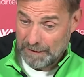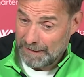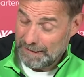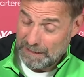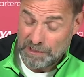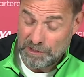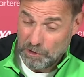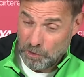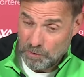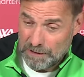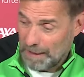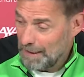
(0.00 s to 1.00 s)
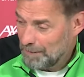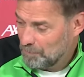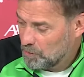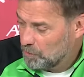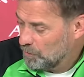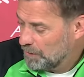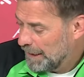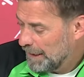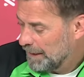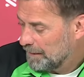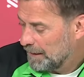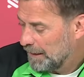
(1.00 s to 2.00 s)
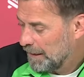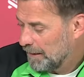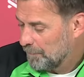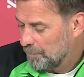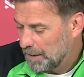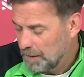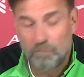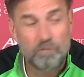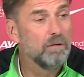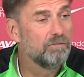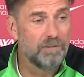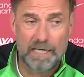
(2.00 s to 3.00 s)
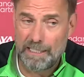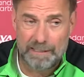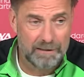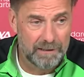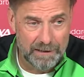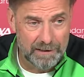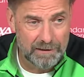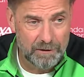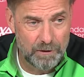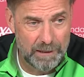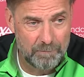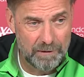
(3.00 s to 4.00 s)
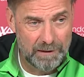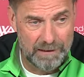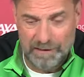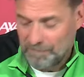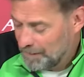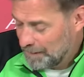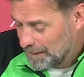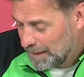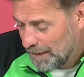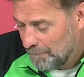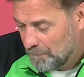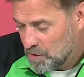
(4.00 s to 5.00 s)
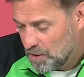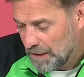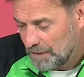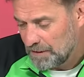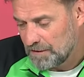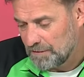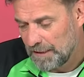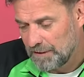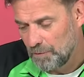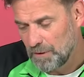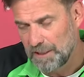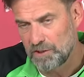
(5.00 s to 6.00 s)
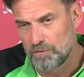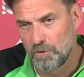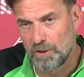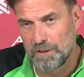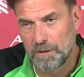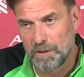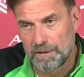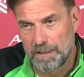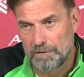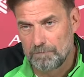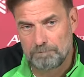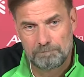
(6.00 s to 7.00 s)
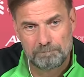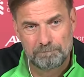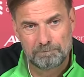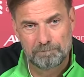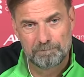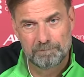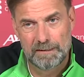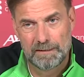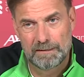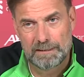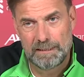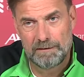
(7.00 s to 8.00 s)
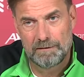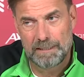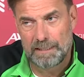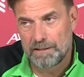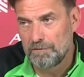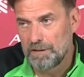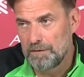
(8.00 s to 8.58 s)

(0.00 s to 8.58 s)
had actually no time to do that, but I will find things, who can believe it. So that is fine, nobody has to worry about that. Okay, thank you